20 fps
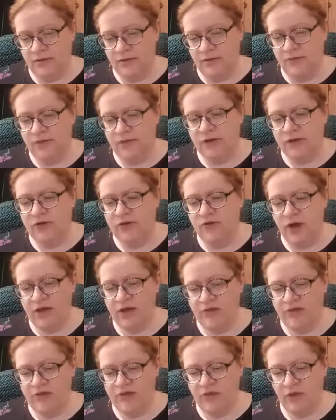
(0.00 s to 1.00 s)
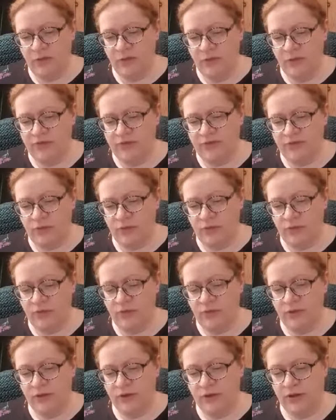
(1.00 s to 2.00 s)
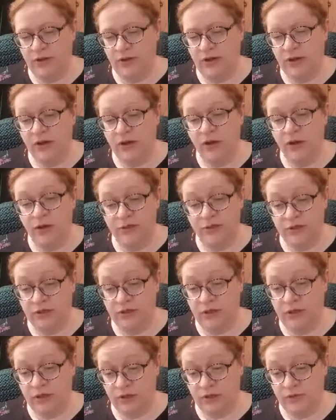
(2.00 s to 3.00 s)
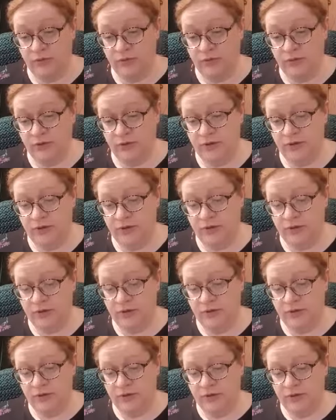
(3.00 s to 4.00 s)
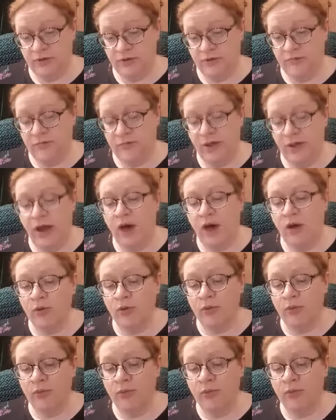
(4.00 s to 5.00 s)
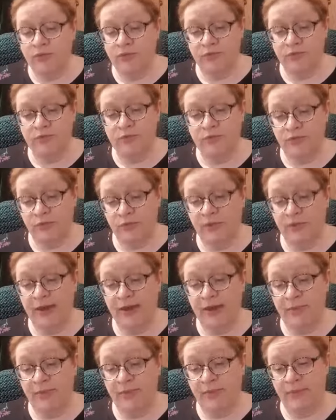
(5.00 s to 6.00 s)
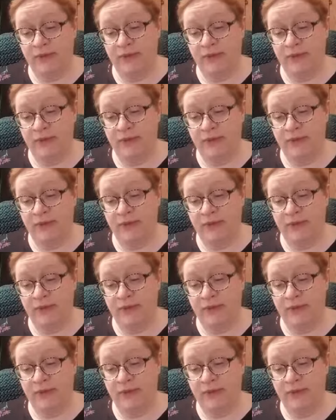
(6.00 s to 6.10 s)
Find rest, O my soul, in God alone. My hope comes from Him.